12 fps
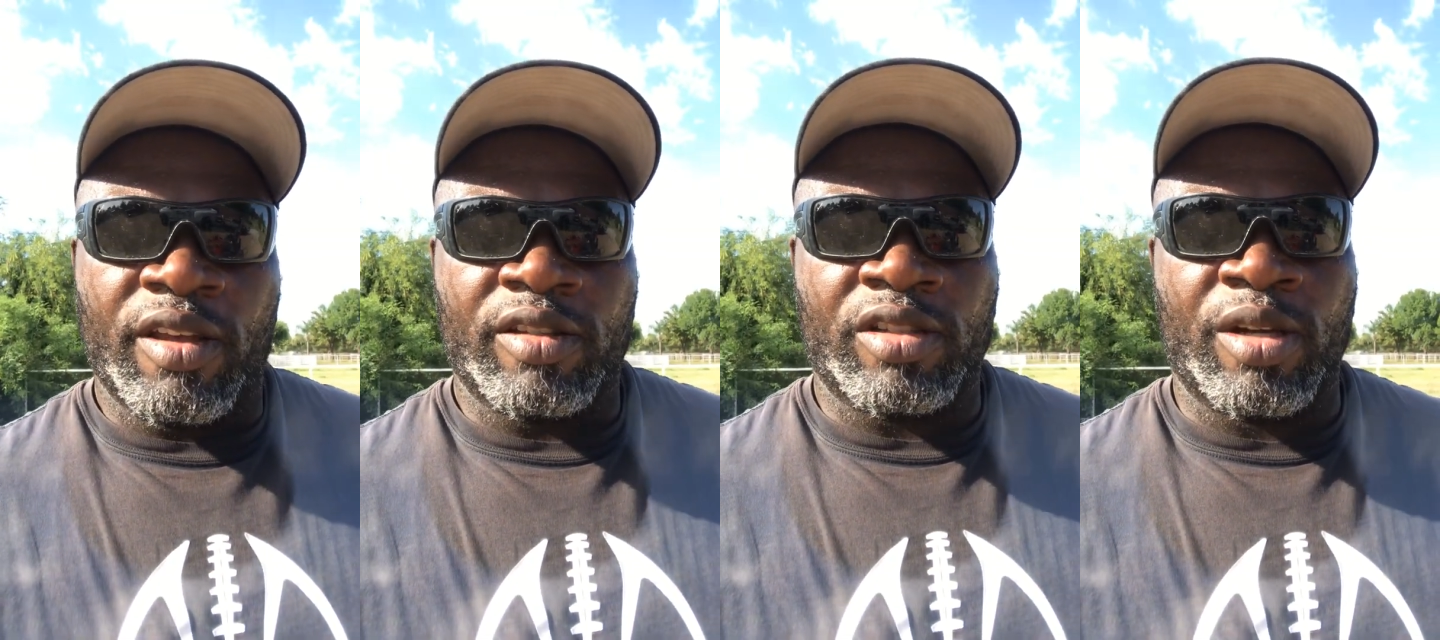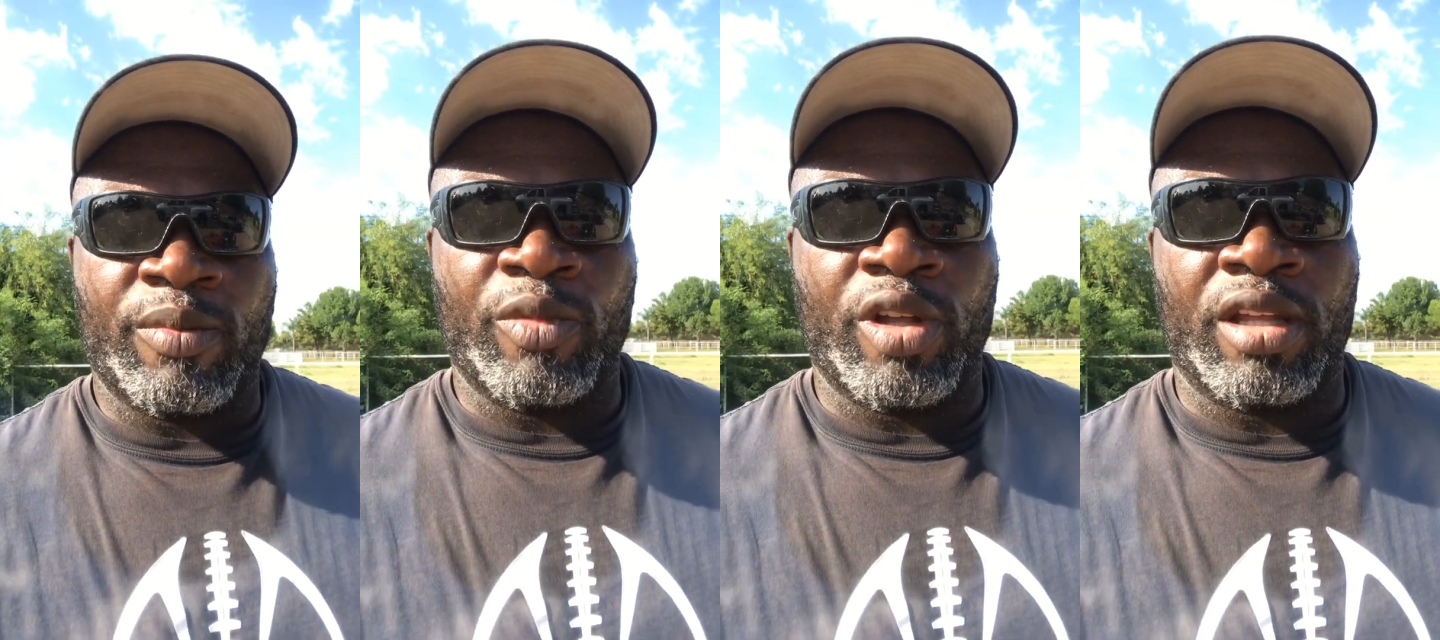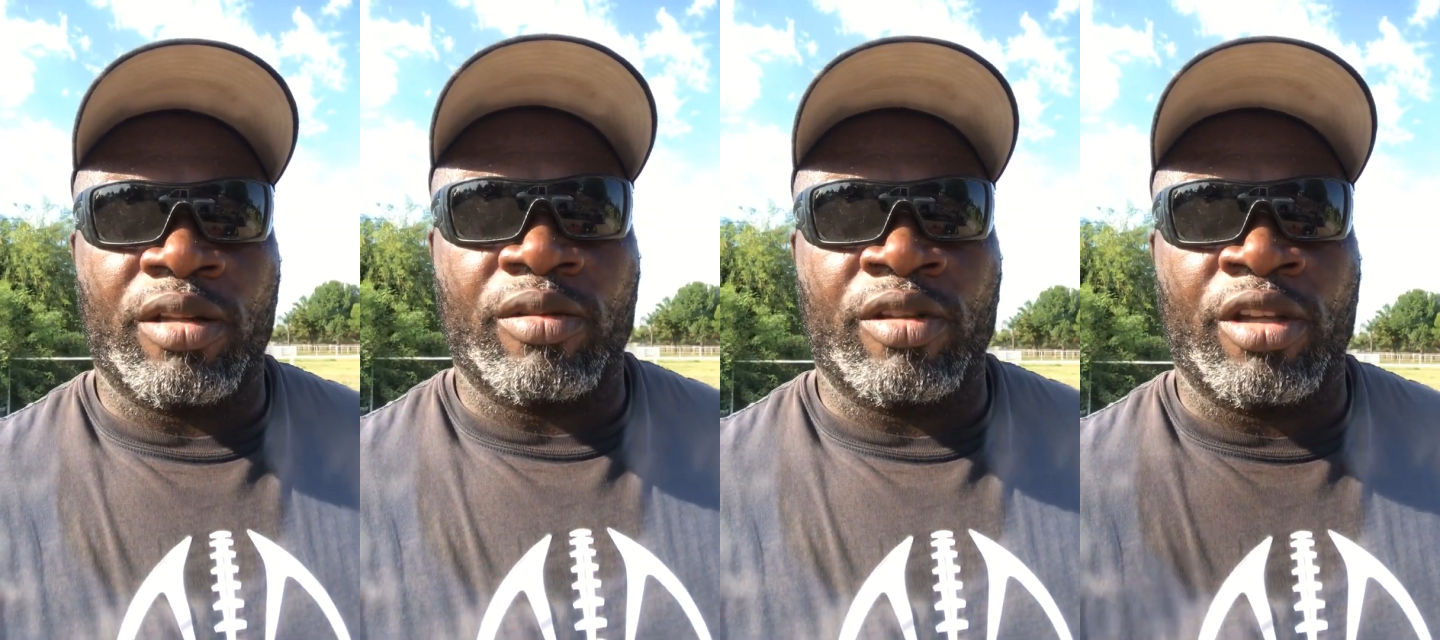something
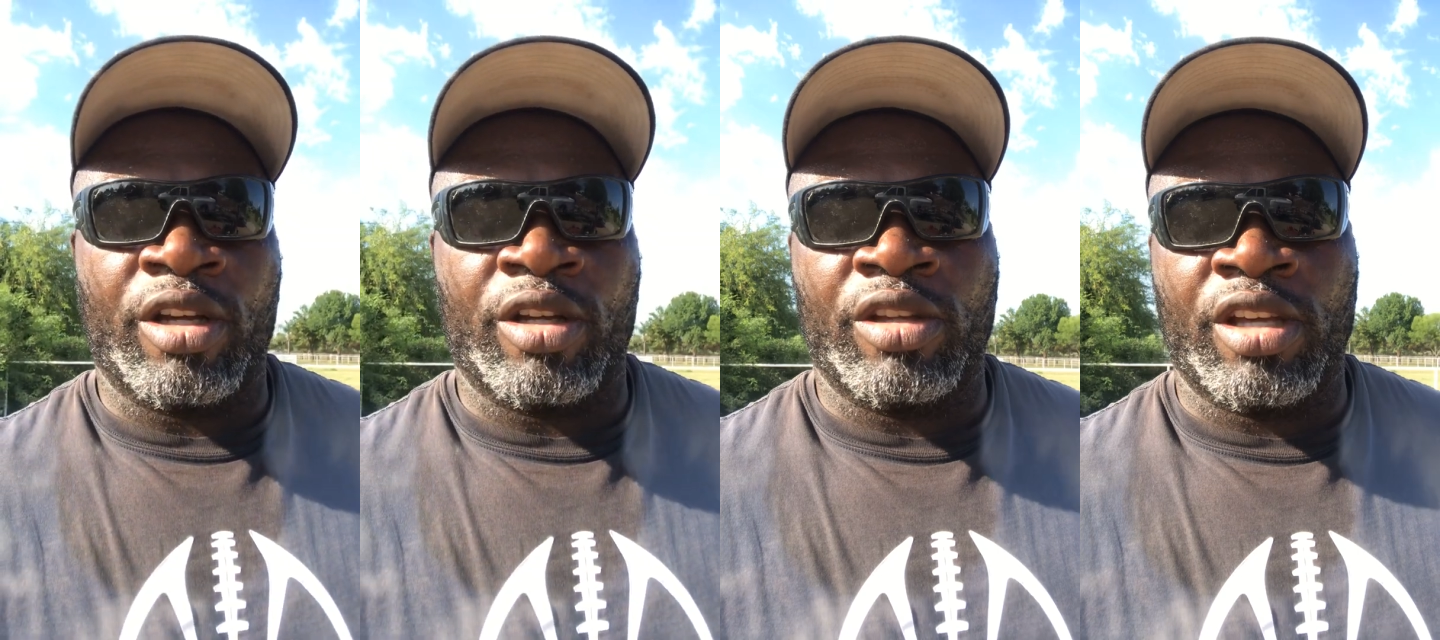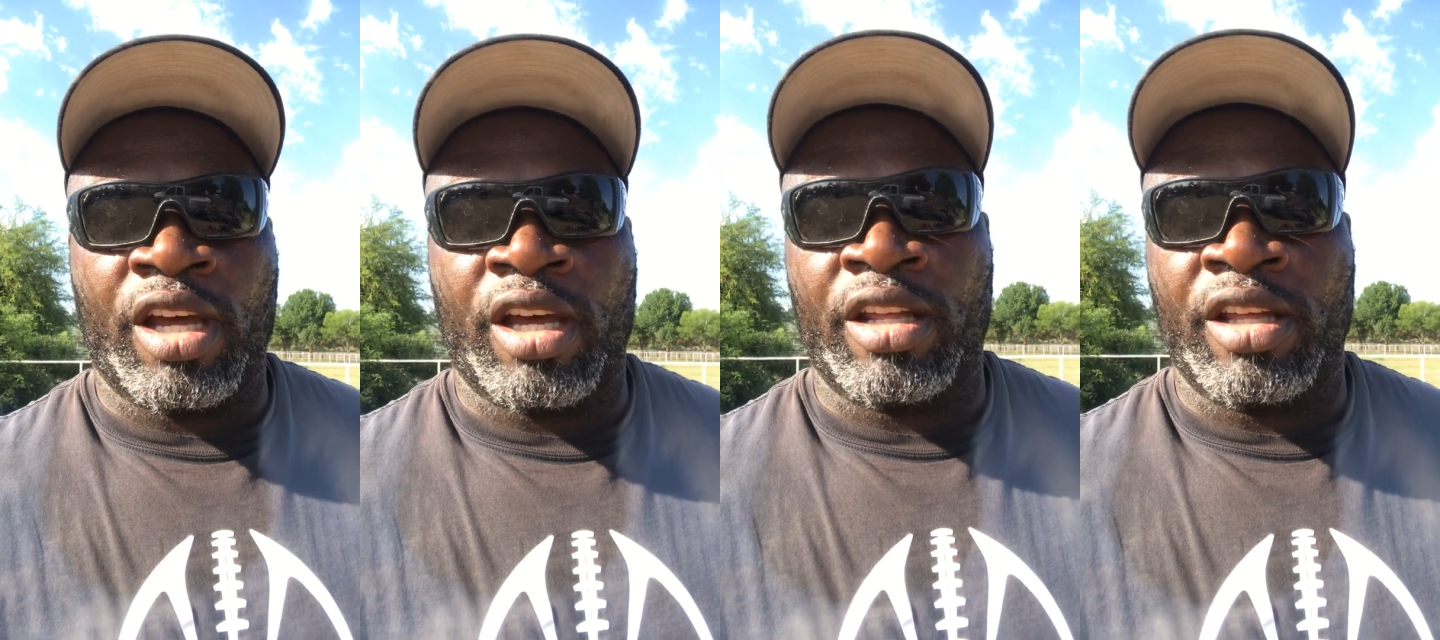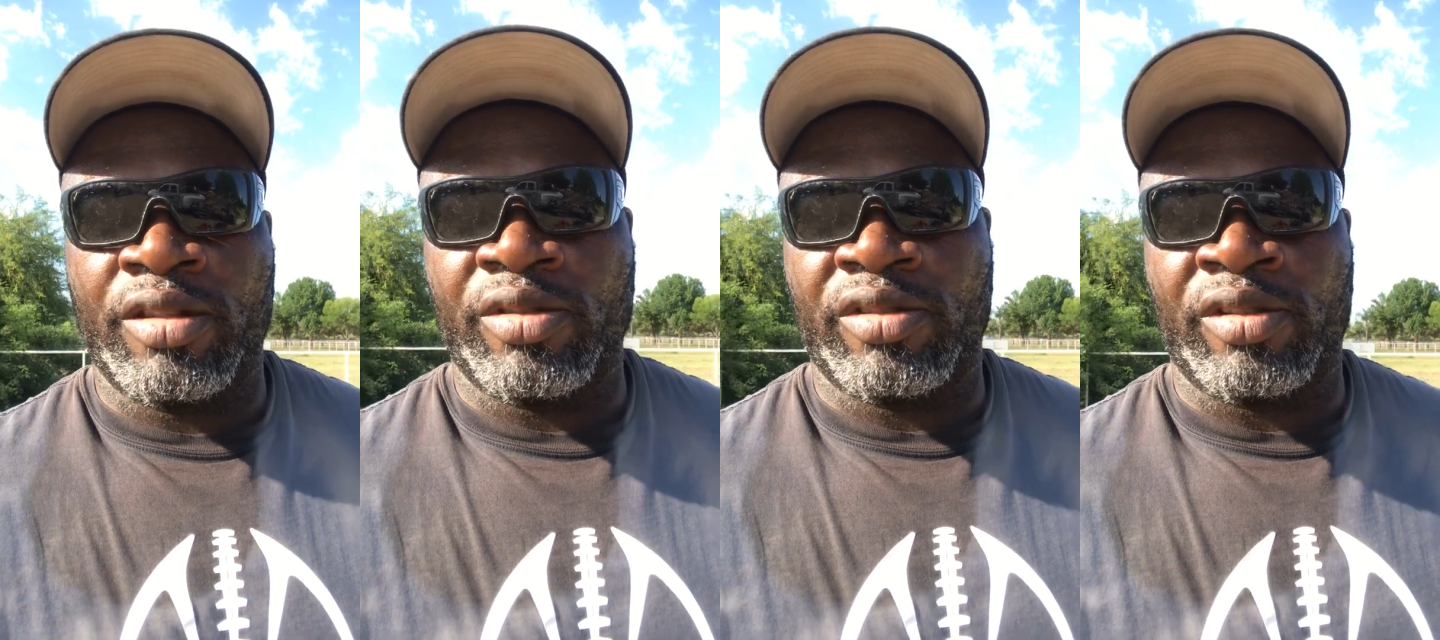that you got
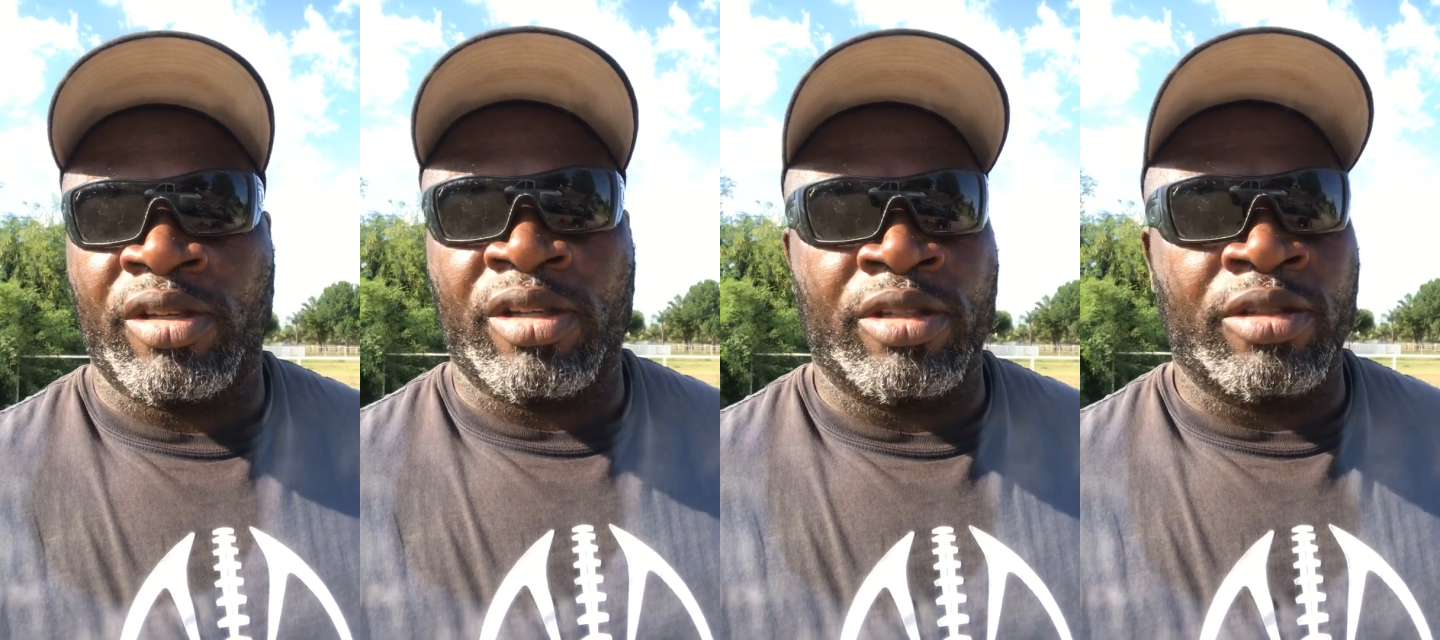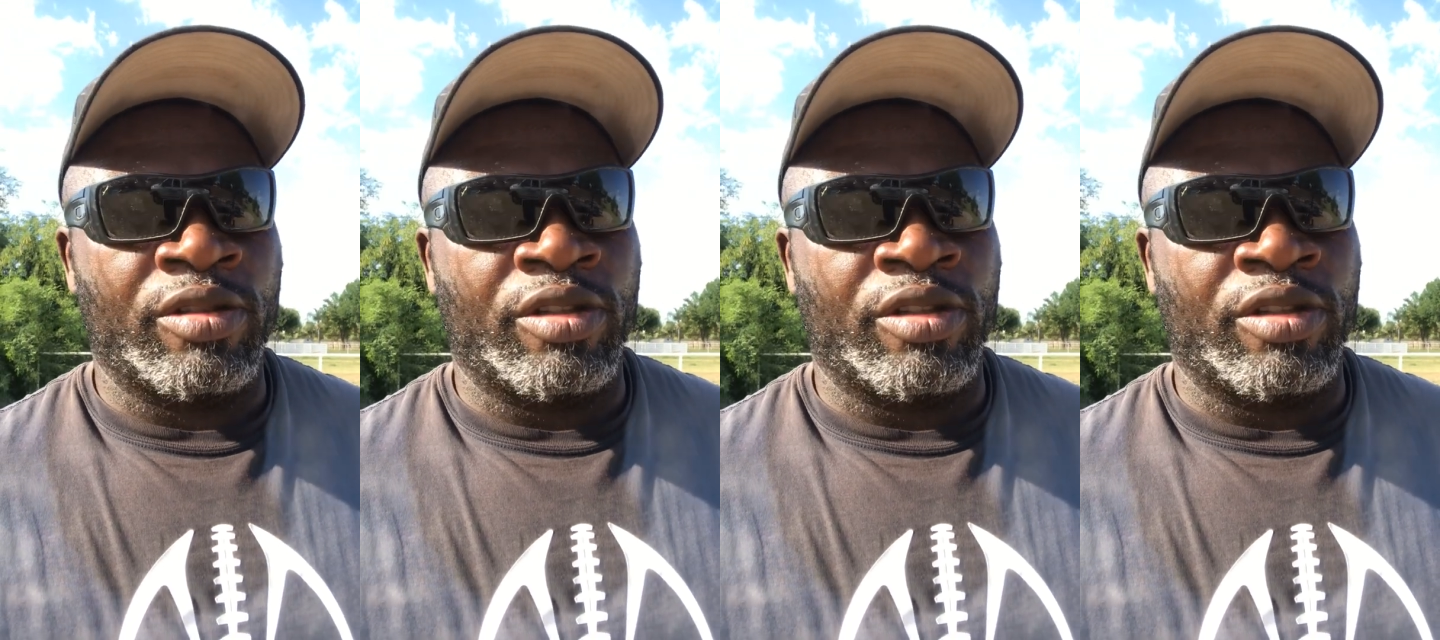interest in,